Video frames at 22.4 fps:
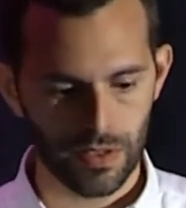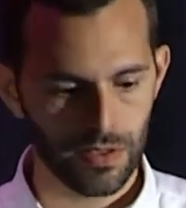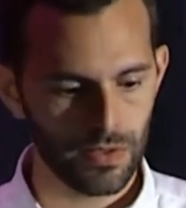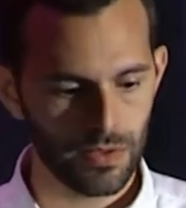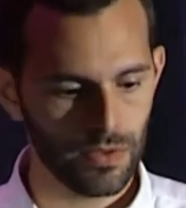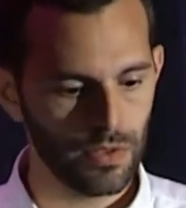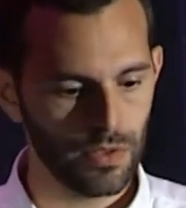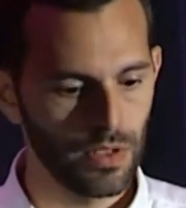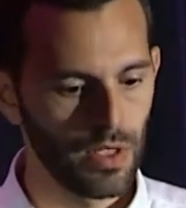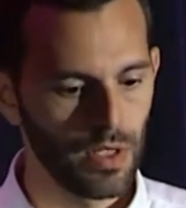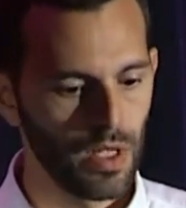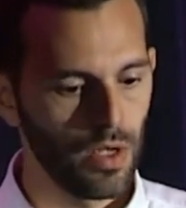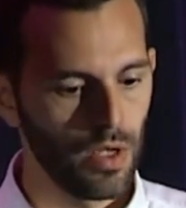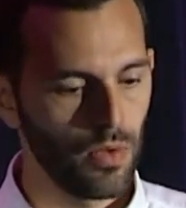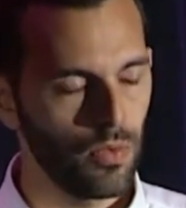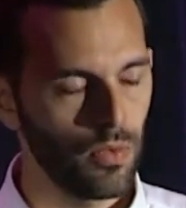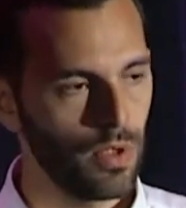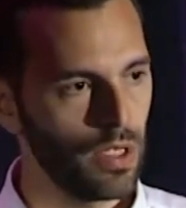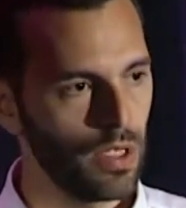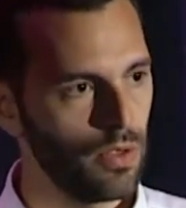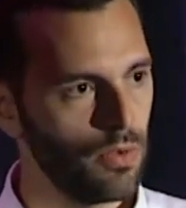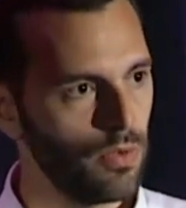So
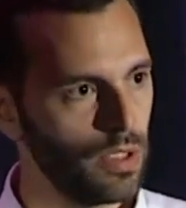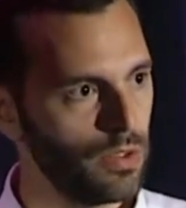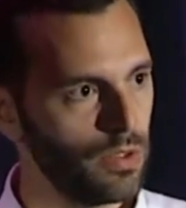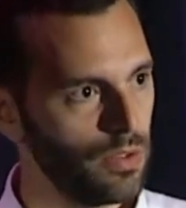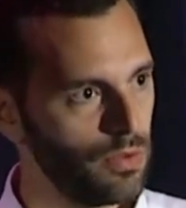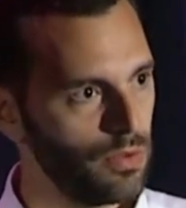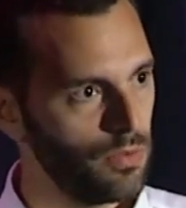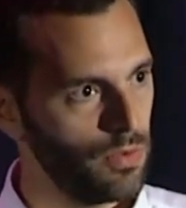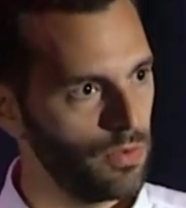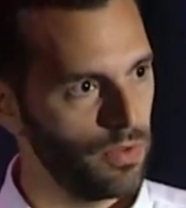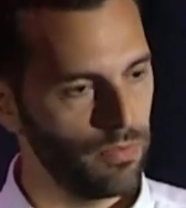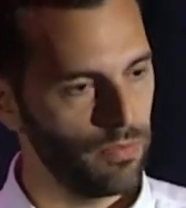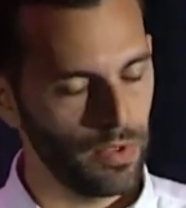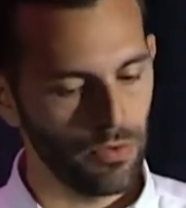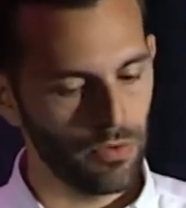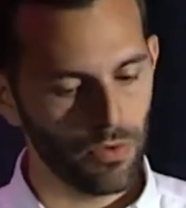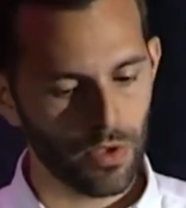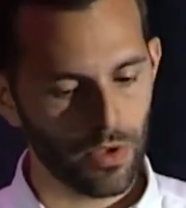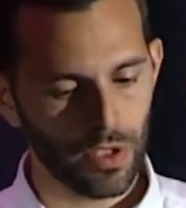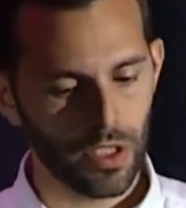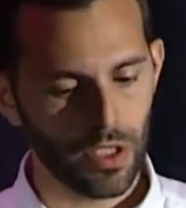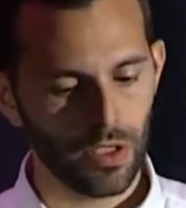we, what we've been
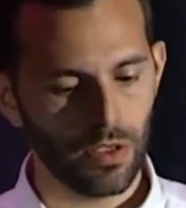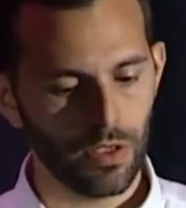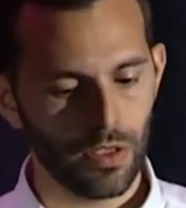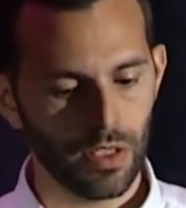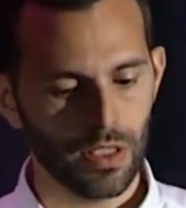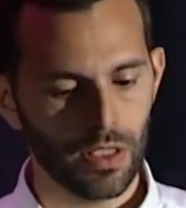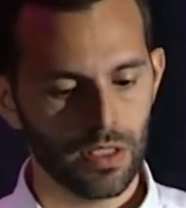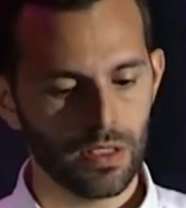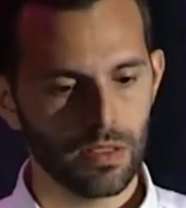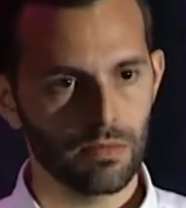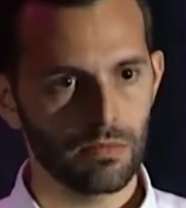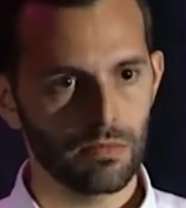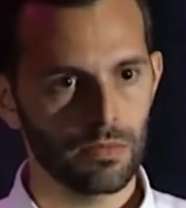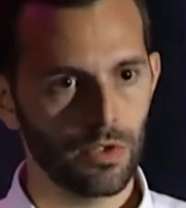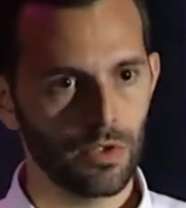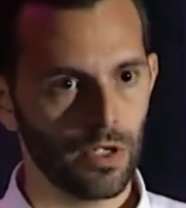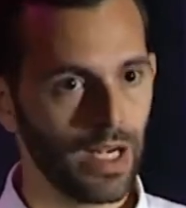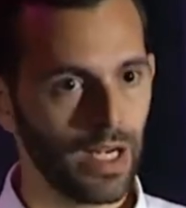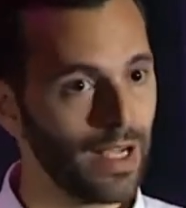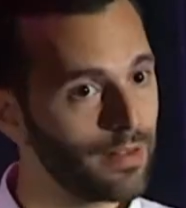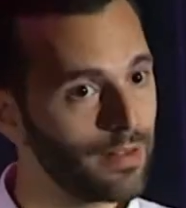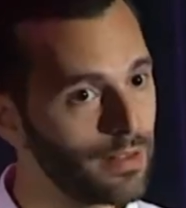working on is
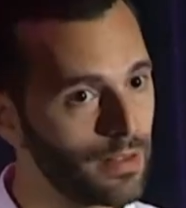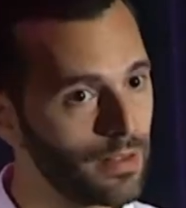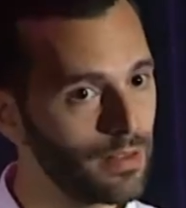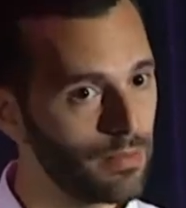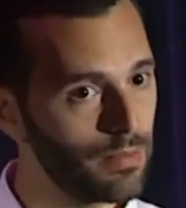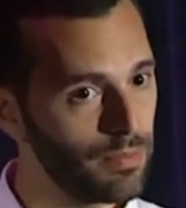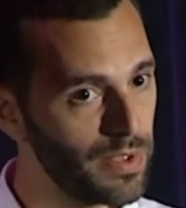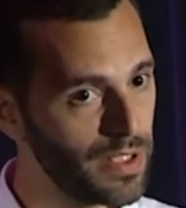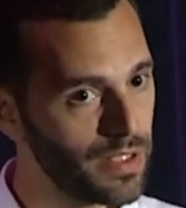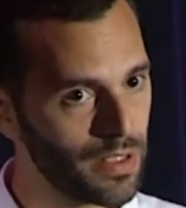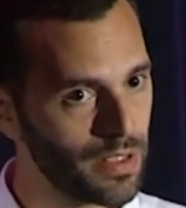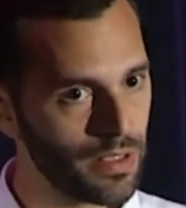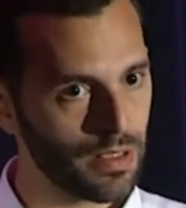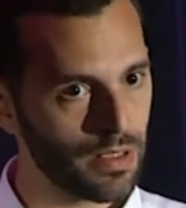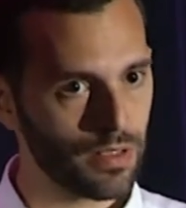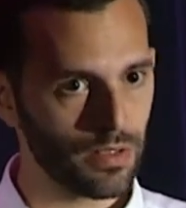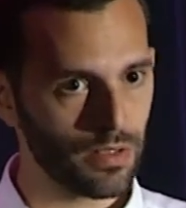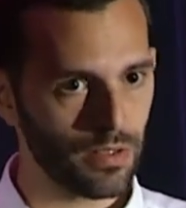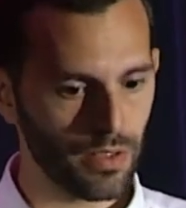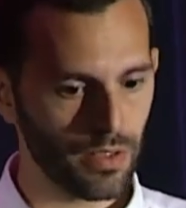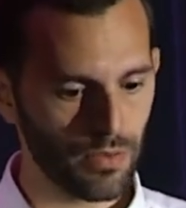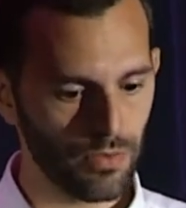connecting the pieces,
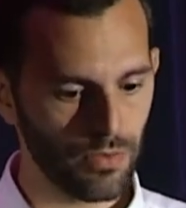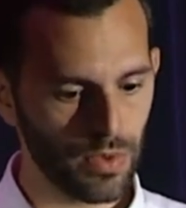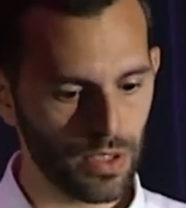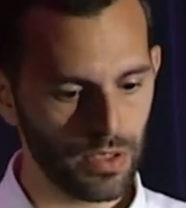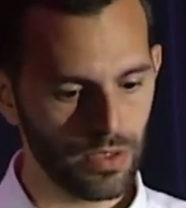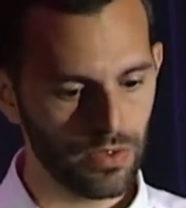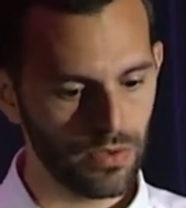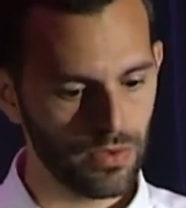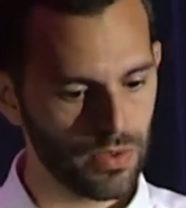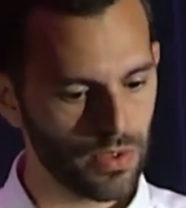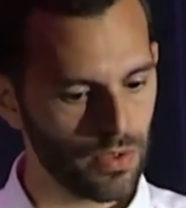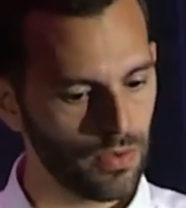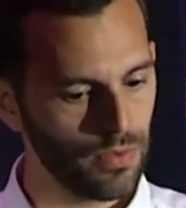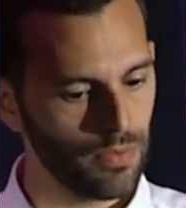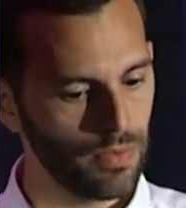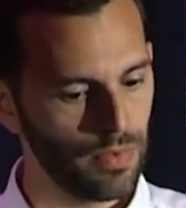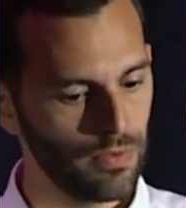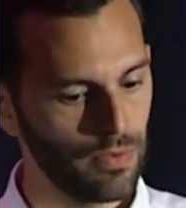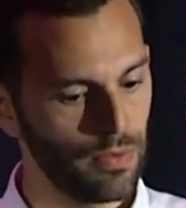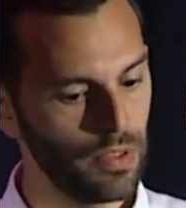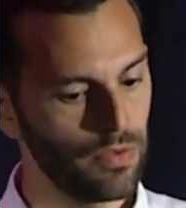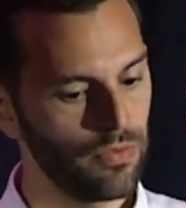so that what you saw
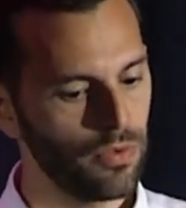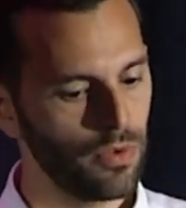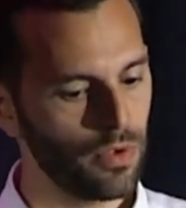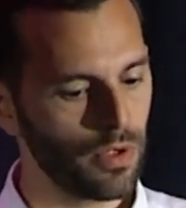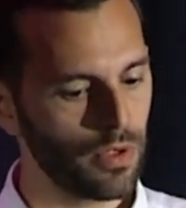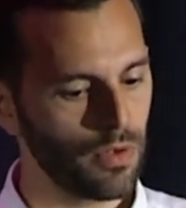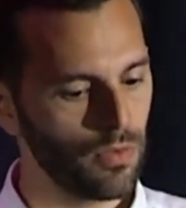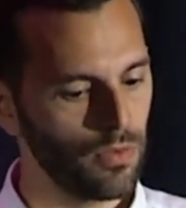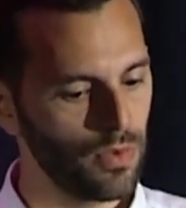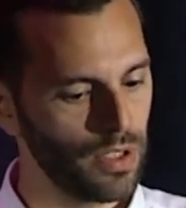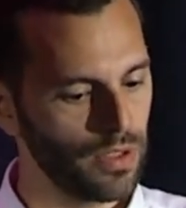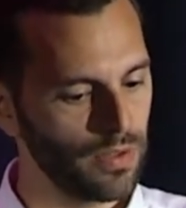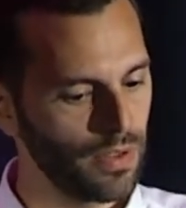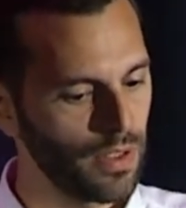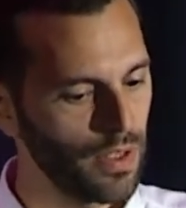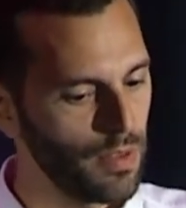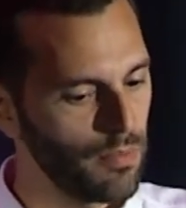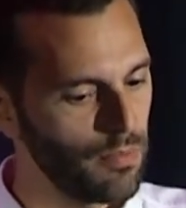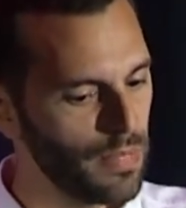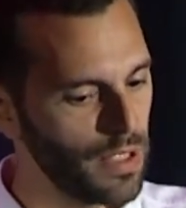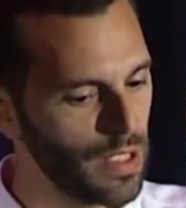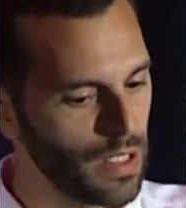before with
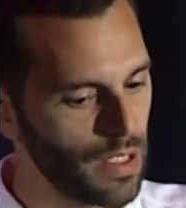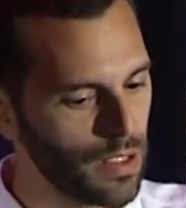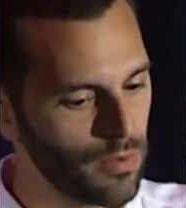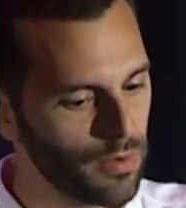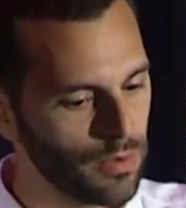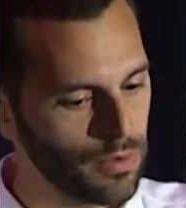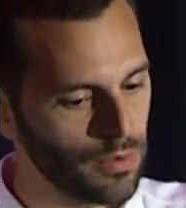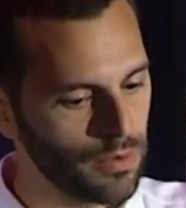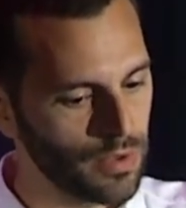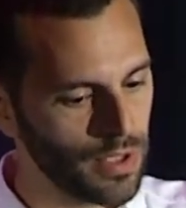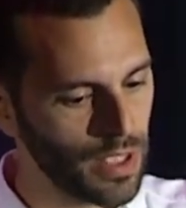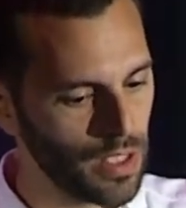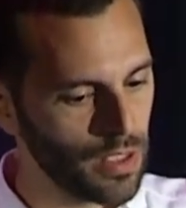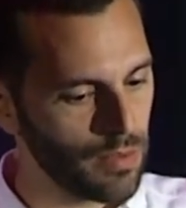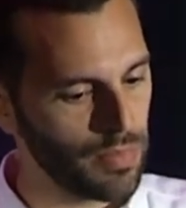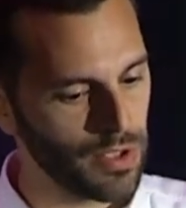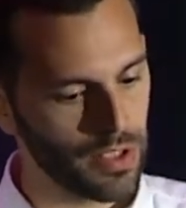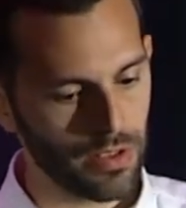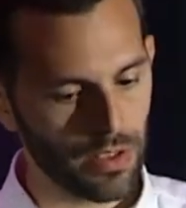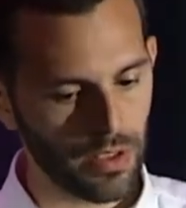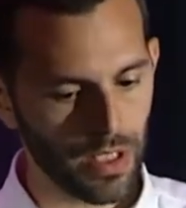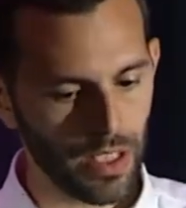being able to take a
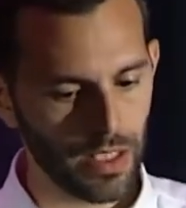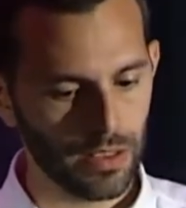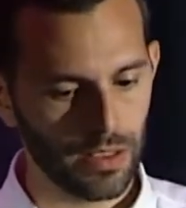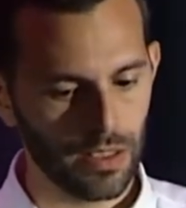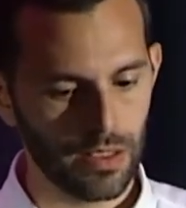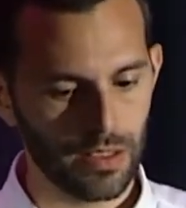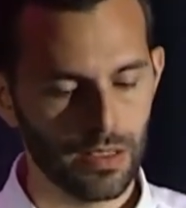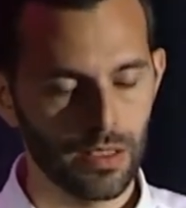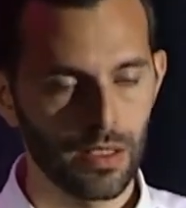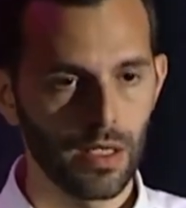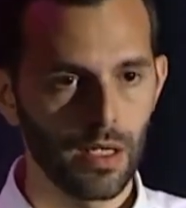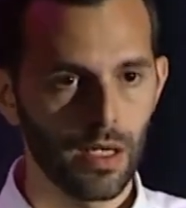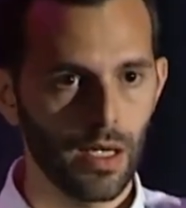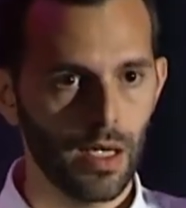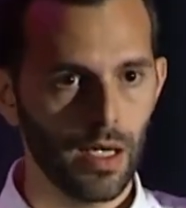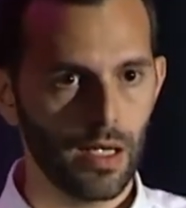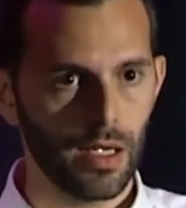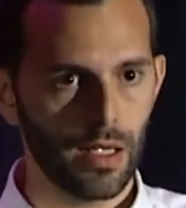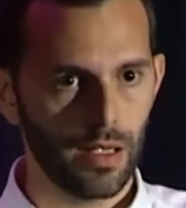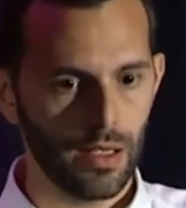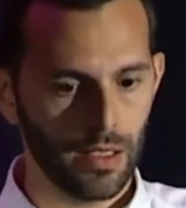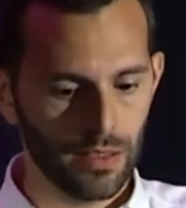picture like this
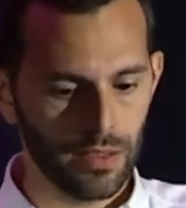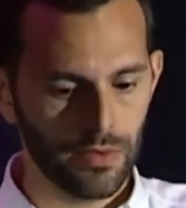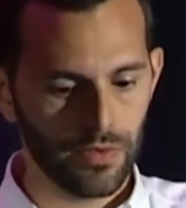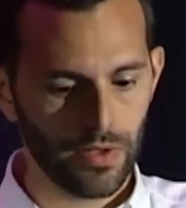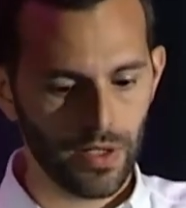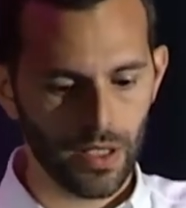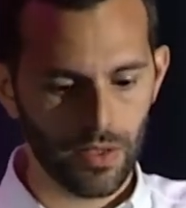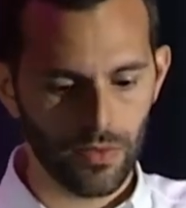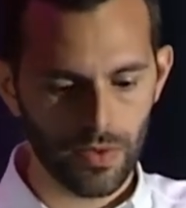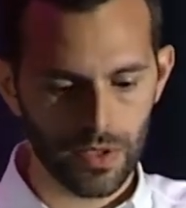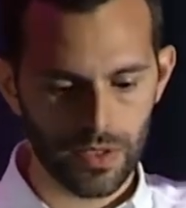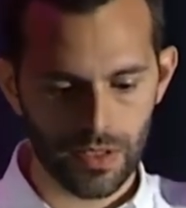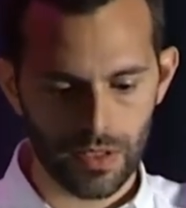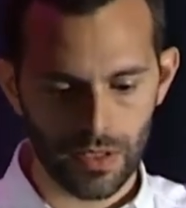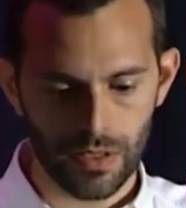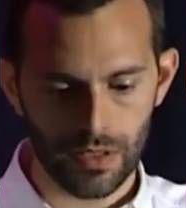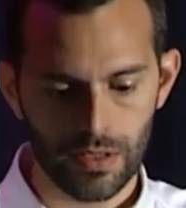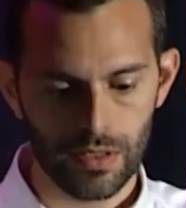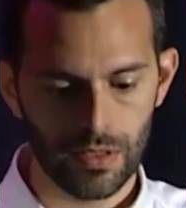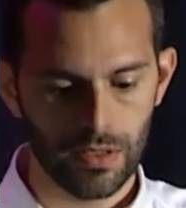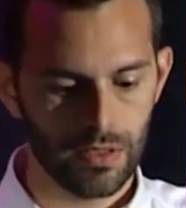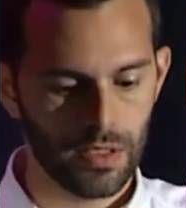and identify what sun
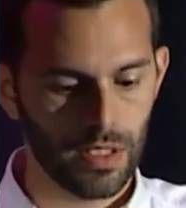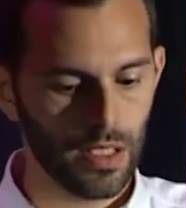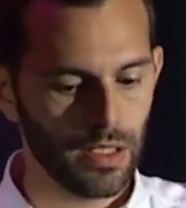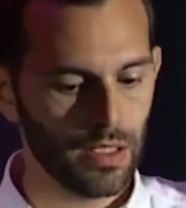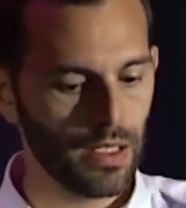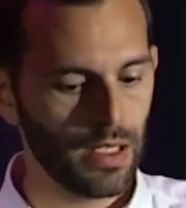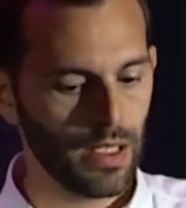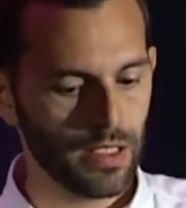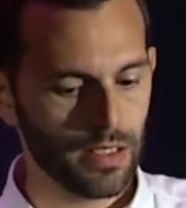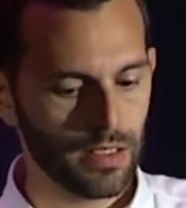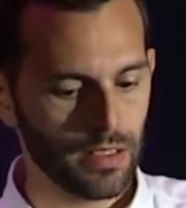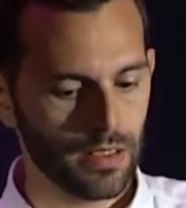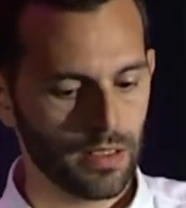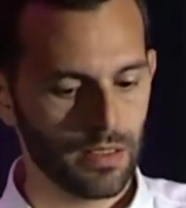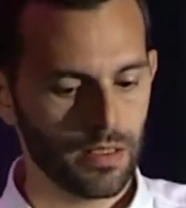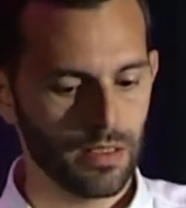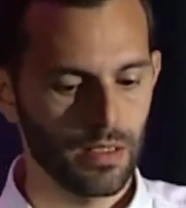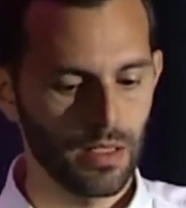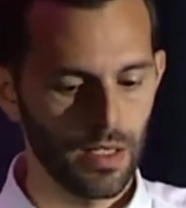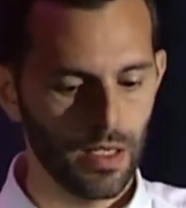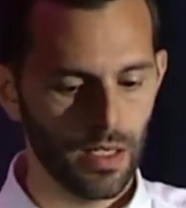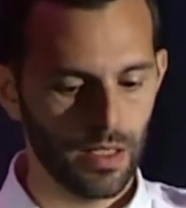sunglasses,